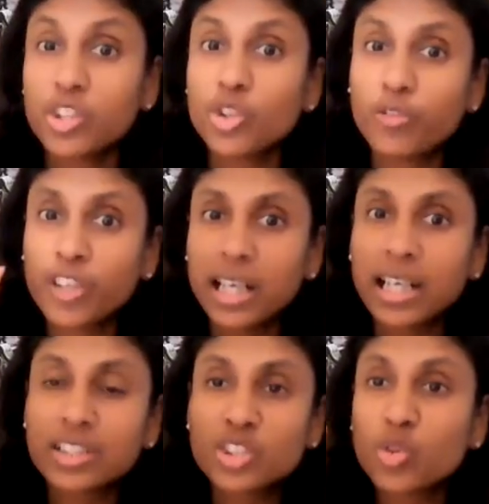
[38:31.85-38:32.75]
You have
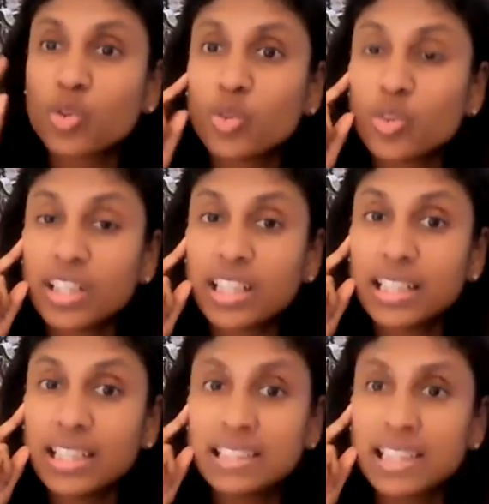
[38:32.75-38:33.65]
killed. So
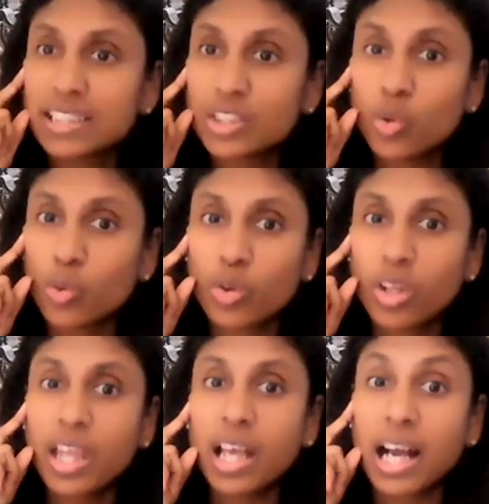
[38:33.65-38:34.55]
he says, no,
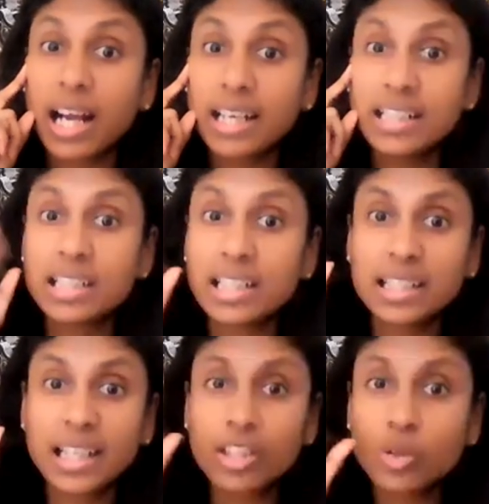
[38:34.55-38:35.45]
I didn't
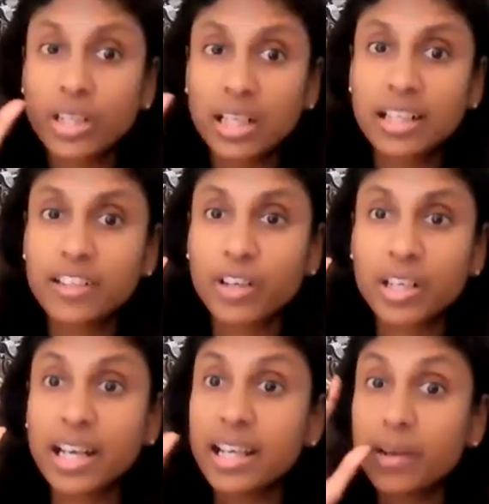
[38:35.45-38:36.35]
intend to kill
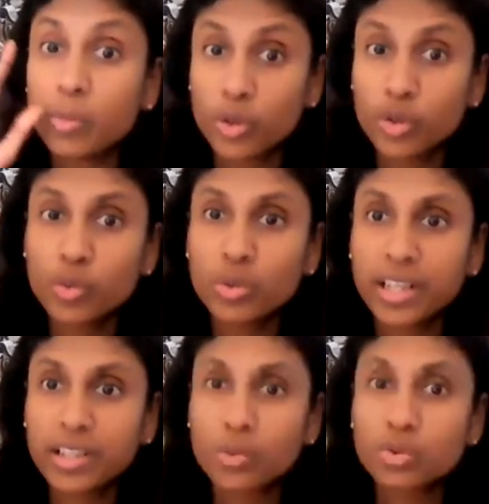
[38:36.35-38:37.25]
anyone and I wouldn't do
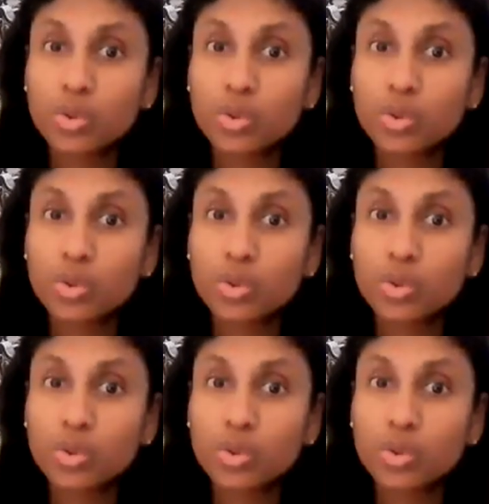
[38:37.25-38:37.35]
that too.